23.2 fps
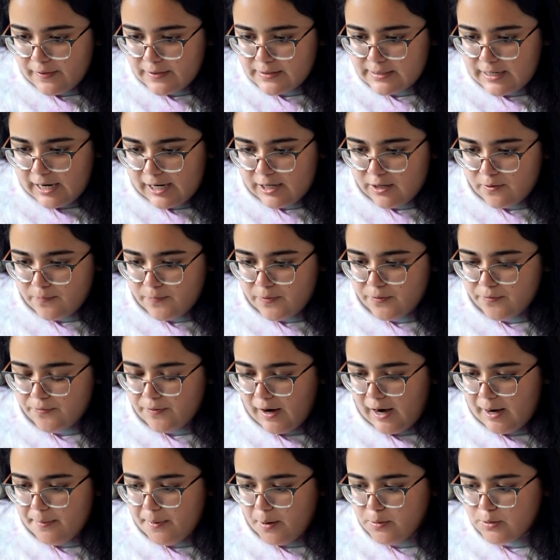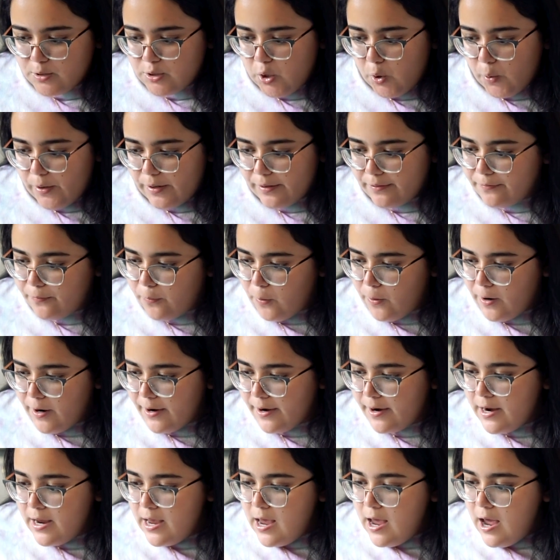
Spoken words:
That's kind of the vibe I was going for.